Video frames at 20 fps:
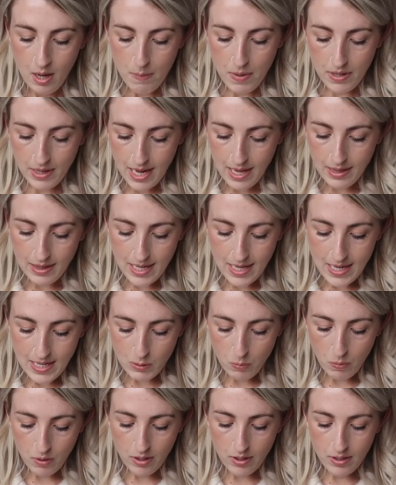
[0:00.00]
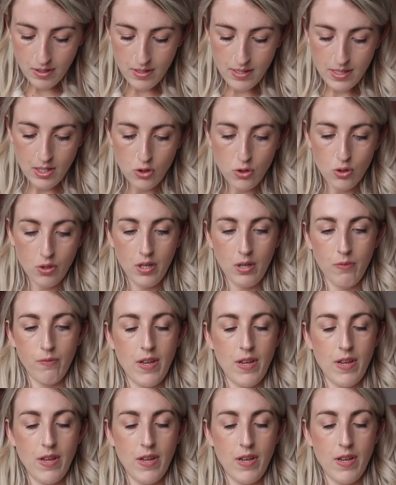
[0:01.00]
But yeah, these ones, duck